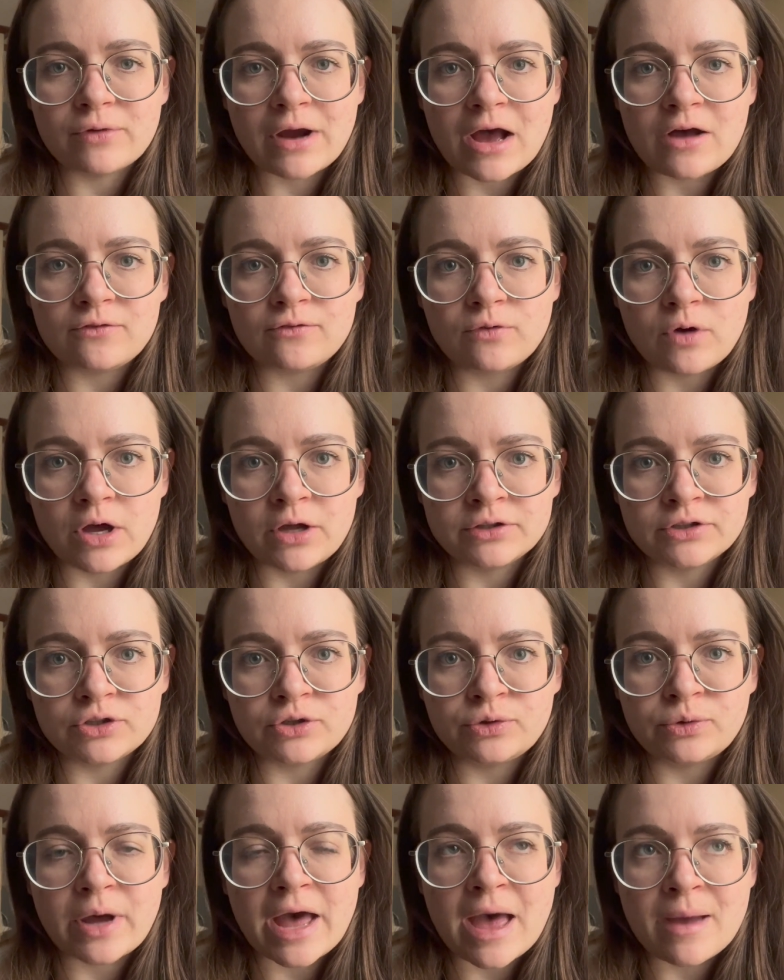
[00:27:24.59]
Ralph
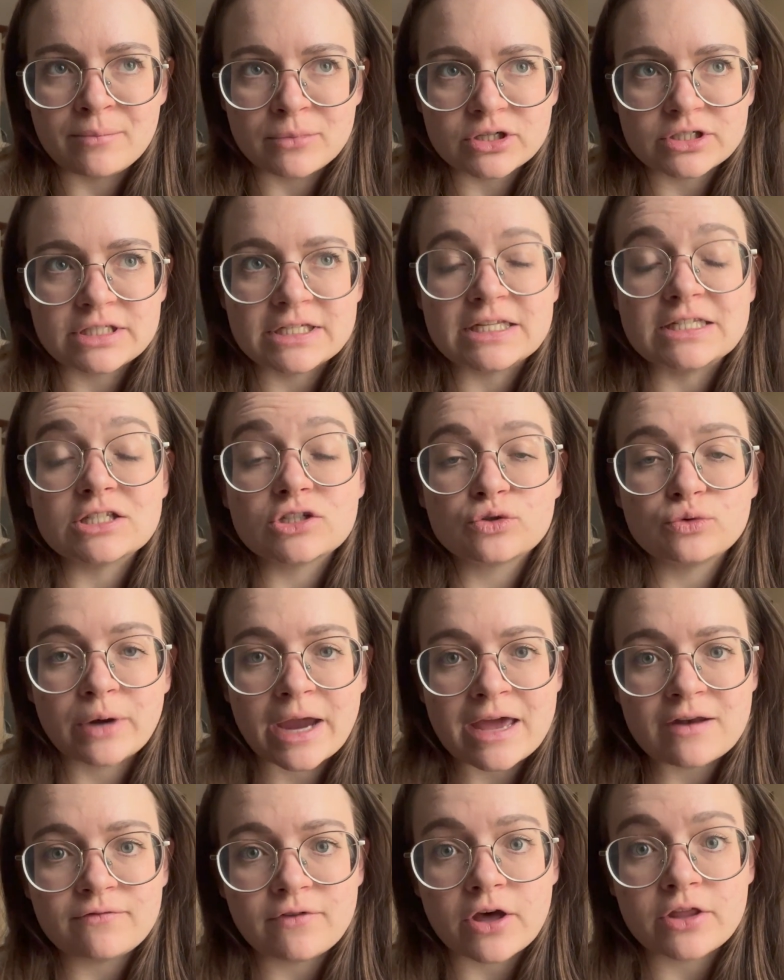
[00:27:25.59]
Waldo Emerson's
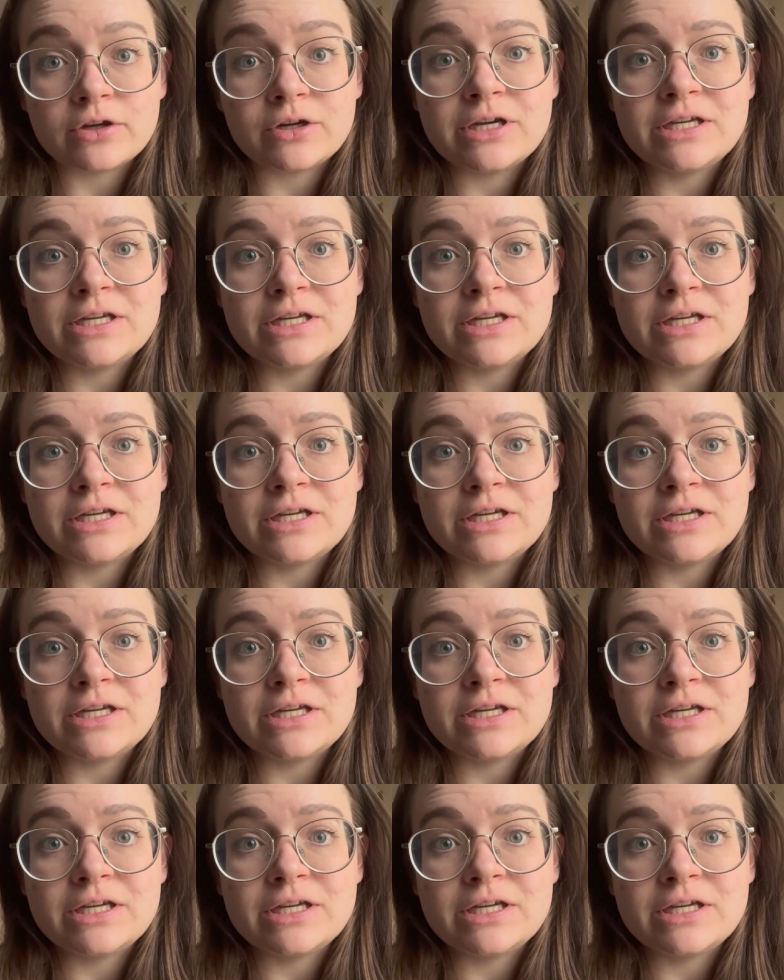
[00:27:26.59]
grandfather.